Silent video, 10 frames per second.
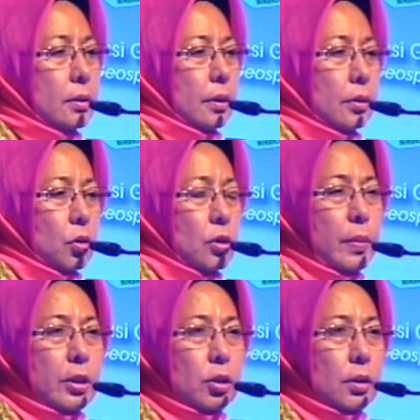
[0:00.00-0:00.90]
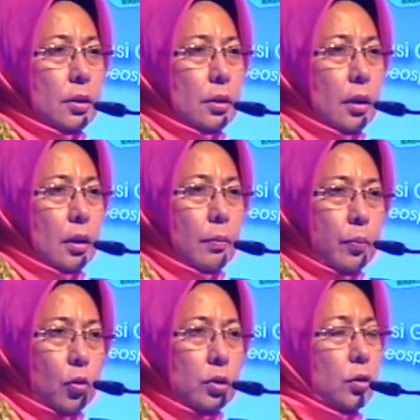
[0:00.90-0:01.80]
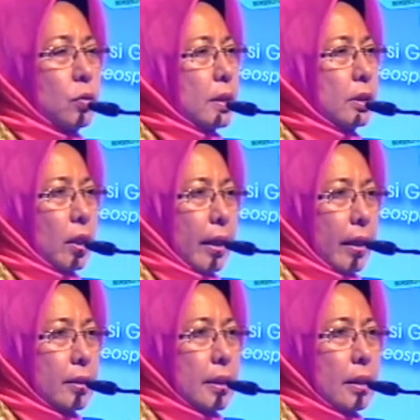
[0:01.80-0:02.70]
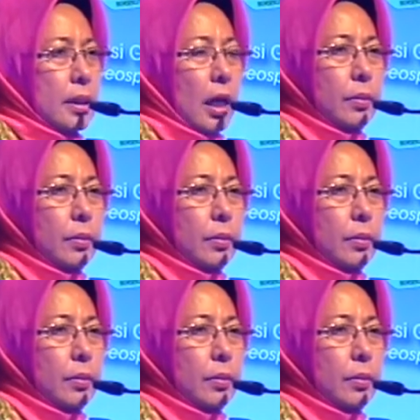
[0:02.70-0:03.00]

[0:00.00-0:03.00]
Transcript: geospatial approach or using GIS has helped